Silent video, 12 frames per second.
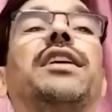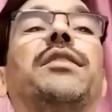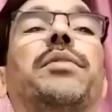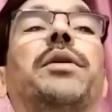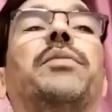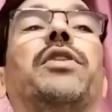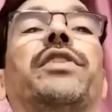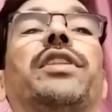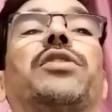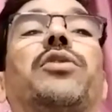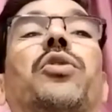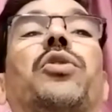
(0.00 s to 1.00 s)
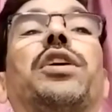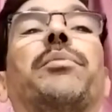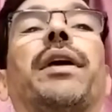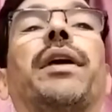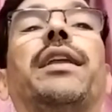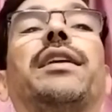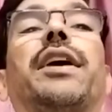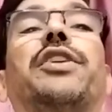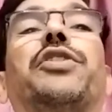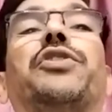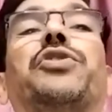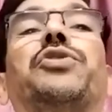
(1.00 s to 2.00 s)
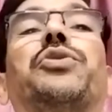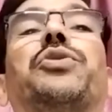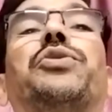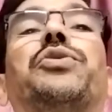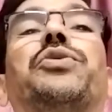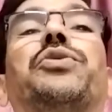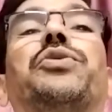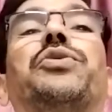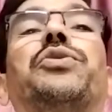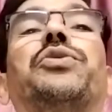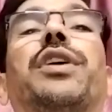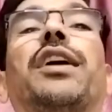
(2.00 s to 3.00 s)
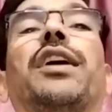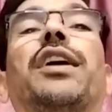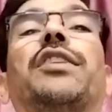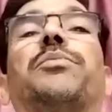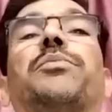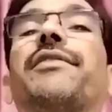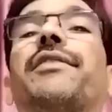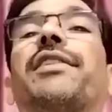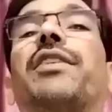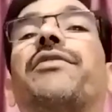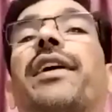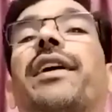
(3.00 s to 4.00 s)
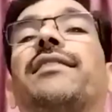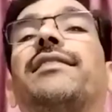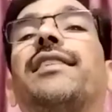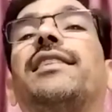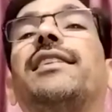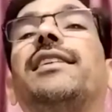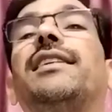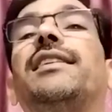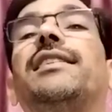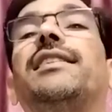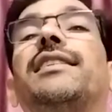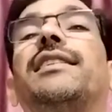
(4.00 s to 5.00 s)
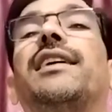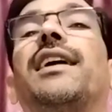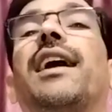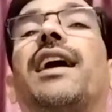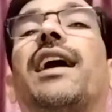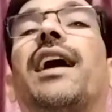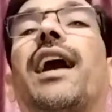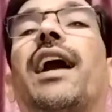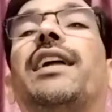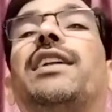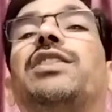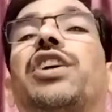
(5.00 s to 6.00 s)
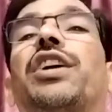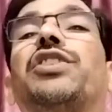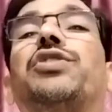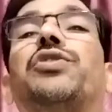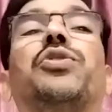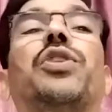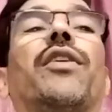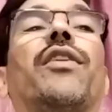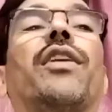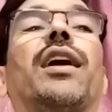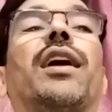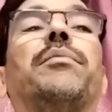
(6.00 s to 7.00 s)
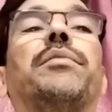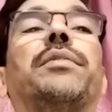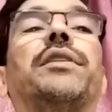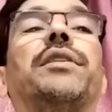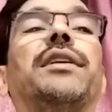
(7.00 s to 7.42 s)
People with chronic pain continue to experience higher level of anxiety and tend to develop